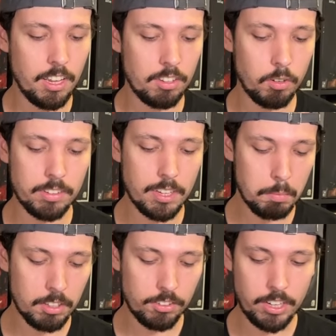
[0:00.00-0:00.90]
To
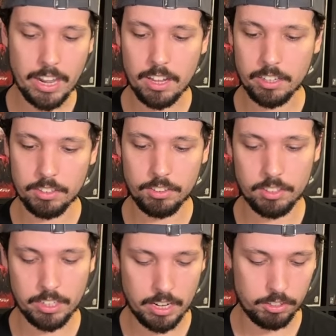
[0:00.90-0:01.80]
attempt a challenge,
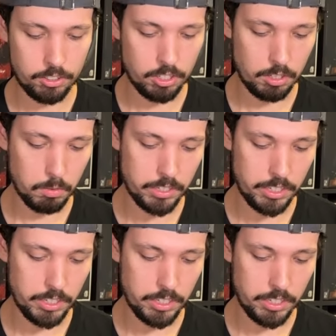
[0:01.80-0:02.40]
and I'll show you one